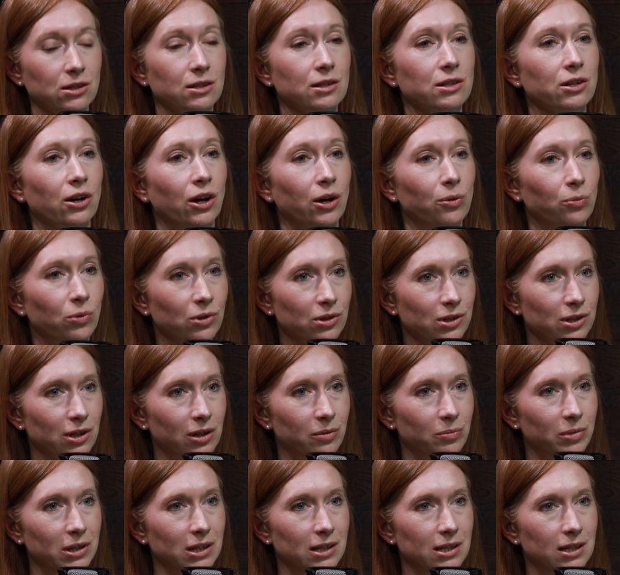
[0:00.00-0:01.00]
type 1
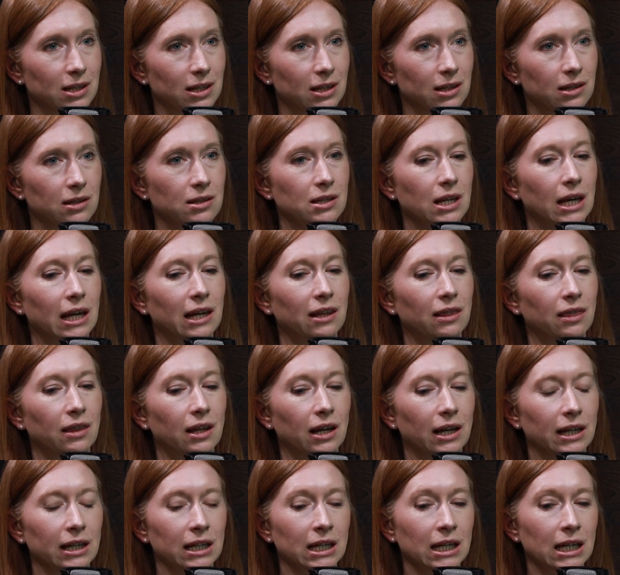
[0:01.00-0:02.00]
diabetes in
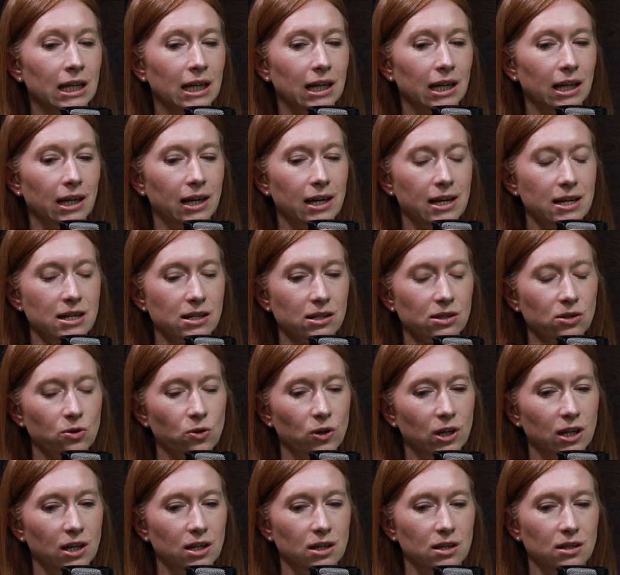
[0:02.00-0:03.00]
that it
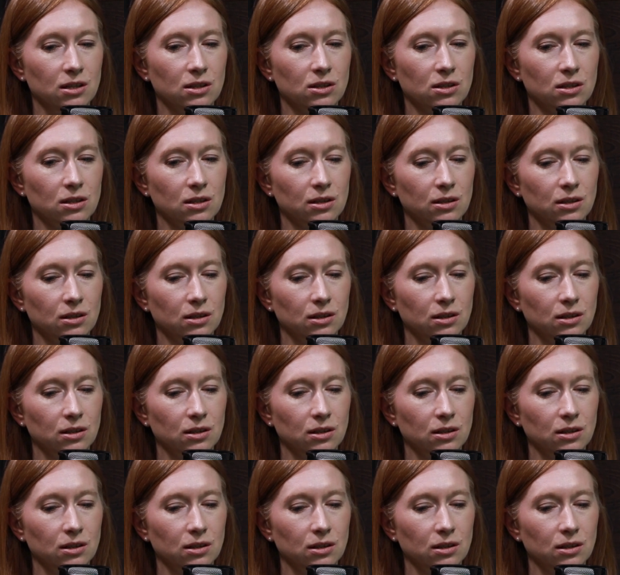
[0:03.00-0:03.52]
is